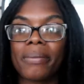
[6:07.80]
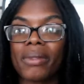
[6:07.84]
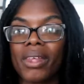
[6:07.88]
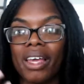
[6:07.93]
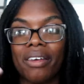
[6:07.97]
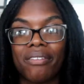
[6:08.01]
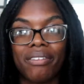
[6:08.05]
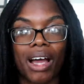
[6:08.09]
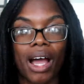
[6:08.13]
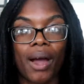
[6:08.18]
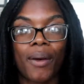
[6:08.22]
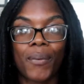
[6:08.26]

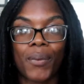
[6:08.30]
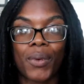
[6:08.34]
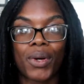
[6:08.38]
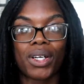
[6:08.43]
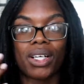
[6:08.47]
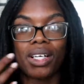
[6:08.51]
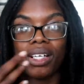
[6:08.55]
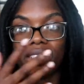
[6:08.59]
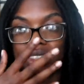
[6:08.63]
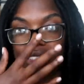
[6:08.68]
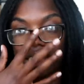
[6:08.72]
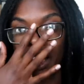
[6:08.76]
If I
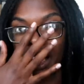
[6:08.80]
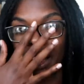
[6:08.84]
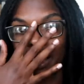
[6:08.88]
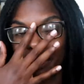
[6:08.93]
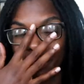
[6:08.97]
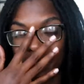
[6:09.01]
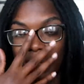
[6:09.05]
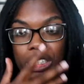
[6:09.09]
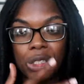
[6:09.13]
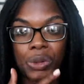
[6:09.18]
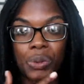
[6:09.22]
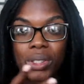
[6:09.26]
was
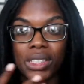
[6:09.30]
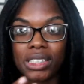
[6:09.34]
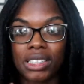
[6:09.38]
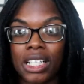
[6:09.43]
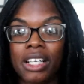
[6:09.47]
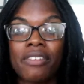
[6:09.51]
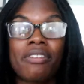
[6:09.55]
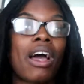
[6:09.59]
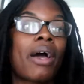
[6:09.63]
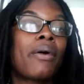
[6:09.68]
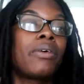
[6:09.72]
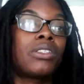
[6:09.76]

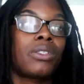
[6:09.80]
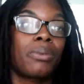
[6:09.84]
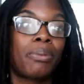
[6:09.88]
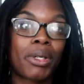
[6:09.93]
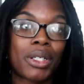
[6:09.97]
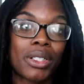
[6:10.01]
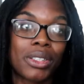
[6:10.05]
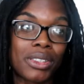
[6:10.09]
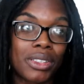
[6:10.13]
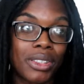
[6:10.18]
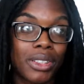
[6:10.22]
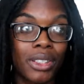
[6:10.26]
if I was the
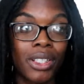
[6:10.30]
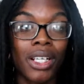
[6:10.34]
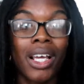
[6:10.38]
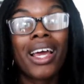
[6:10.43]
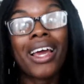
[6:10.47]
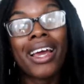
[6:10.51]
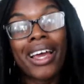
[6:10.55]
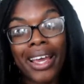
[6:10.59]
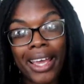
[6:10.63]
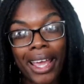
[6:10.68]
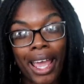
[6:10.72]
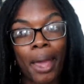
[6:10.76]
person
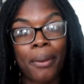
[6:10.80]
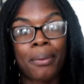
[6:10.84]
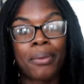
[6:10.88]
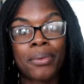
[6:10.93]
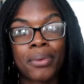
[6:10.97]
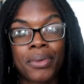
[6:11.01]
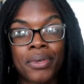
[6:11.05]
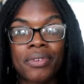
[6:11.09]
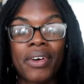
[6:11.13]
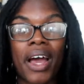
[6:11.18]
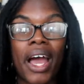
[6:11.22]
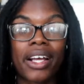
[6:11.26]

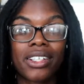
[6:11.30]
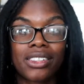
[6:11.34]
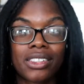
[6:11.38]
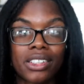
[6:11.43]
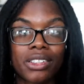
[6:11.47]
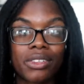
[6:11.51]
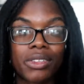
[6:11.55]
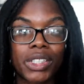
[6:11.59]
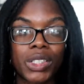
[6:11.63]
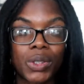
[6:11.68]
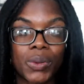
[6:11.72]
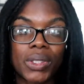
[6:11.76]
capable of actually
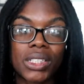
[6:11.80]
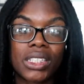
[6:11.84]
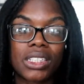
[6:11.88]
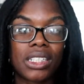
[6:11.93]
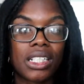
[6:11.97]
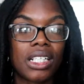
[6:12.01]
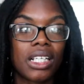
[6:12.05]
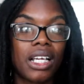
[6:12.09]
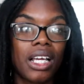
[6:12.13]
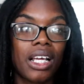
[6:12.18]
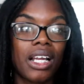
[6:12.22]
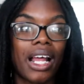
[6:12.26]

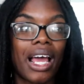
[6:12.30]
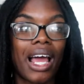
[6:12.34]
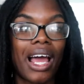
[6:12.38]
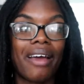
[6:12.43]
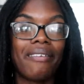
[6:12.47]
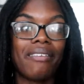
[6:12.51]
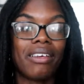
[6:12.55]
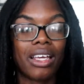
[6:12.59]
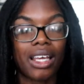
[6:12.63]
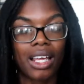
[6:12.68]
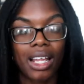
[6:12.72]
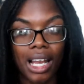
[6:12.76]
retwisting and
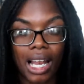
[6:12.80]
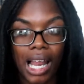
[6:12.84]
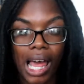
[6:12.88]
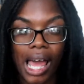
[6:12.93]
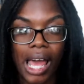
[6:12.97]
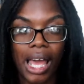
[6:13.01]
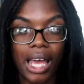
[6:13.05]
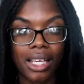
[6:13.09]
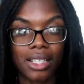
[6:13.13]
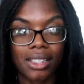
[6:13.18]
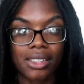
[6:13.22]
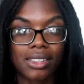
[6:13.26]
having it
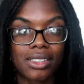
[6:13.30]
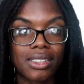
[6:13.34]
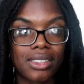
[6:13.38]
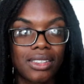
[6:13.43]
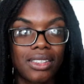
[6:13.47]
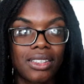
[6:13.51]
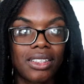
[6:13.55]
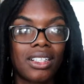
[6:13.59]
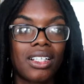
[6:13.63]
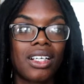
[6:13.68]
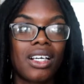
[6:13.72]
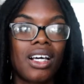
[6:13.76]

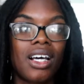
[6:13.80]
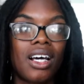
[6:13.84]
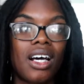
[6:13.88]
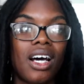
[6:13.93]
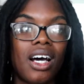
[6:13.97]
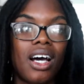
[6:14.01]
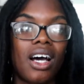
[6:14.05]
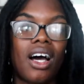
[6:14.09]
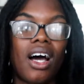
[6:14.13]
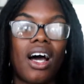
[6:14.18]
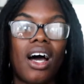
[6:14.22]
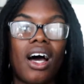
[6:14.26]
last,
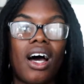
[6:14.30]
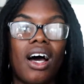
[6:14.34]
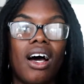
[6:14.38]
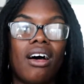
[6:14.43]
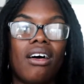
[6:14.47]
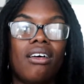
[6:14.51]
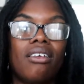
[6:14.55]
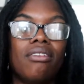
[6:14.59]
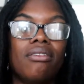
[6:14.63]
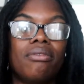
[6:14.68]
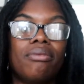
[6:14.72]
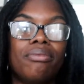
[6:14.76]

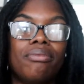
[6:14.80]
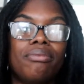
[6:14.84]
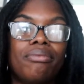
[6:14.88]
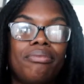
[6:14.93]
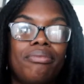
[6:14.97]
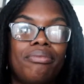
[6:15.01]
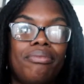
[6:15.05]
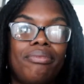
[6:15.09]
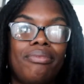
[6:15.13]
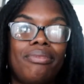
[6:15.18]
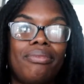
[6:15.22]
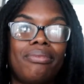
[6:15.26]
and
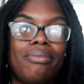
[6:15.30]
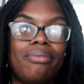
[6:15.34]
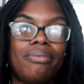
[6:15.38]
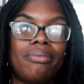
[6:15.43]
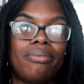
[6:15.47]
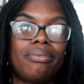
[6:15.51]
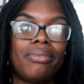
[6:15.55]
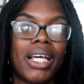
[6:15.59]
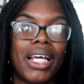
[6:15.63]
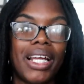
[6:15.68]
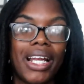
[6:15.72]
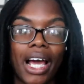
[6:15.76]

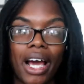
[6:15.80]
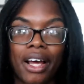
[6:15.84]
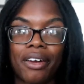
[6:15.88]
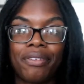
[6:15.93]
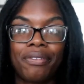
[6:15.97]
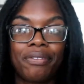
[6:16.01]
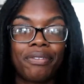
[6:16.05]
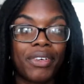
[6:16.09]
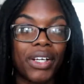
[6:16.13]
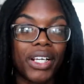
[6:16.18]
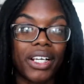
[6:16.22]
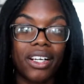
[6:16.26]
not
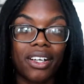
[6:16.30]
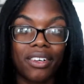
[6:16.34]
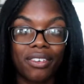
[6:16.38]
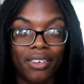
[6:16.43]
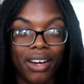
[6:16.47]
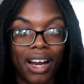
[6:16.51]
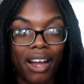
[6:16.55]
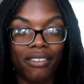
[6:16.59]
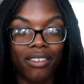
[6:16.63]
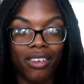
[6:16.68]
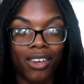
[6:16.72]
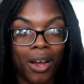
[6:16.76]
freaking
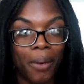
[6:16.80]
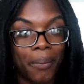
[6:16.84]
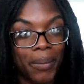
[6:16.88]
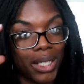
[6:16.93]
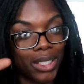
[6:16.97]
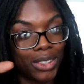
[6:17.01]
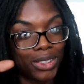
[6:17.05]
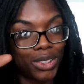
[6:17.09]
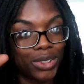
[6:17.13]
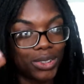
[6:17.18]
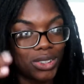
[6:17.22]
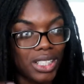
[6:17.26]
unravel on me
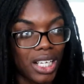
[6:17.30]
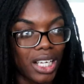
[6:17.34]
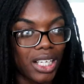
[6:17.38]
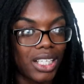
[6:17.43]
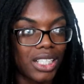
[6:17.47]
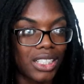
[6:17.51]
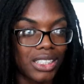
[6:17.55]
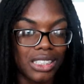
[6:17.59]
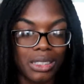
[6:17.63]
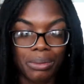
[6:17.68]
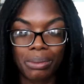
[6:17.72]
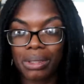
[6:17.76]
in 2
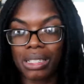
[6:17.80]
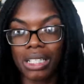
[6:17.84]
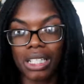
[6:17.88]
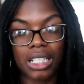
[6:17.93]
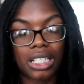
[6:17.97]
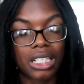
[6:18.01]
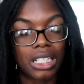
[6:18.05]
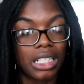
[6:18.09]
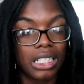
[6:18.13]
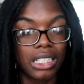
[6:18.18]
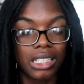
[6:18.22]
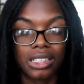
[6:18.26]
seconds
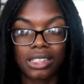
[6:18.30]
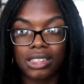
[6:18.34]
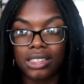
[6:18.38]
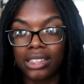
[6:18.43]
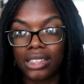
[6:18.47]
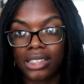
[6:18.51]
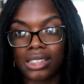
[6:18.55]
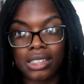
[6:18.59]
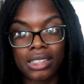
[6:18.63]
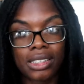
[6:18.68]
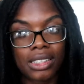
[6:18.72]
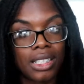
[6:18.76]

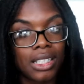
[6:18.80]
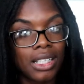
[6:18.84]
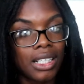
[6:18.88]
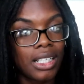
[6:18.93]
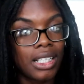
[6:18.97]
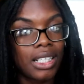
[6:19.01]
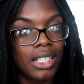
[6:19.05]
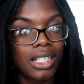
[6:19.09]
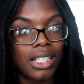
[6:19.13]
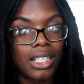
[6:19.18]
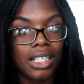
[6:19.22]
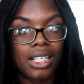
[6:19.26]
because
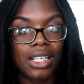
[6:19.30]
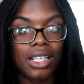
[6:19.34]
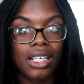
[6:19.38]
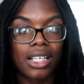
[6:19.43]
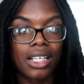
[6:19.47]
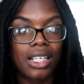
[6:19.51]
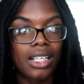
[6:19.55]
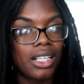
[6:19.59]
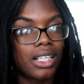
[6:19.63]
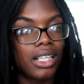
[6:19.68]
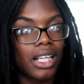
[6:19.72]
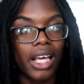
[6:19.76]

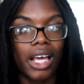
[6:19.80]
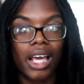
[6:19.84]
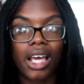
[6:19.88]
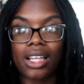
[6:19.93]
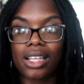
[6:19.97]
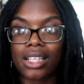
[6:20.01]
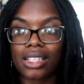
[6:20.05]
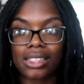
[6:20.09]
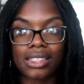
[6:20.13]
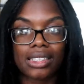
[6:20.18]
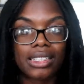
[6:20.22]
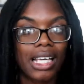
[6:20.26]

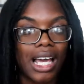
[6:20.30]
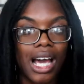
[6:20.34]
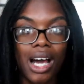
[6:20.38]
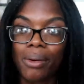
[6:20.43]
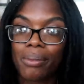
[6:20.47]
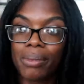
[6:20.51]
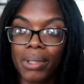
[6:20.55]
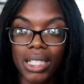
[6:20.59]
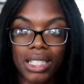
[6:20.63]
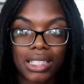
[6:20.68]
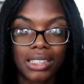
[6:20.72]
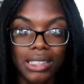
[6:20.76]
the scalp
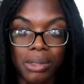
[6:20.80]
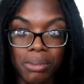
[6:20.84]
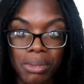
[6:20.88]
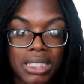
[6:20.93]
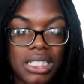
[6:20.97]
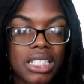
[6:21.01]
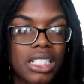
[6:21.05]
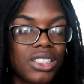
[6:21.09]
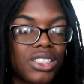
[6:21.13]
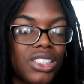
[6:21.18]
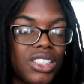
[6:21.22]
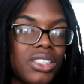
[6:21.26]
needed some
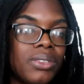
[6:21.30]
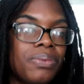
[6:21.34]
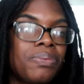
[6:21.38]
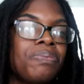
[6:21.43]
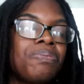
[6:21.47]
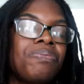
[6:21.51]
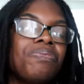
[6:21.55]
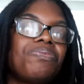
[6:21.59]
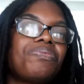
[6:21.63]
attention,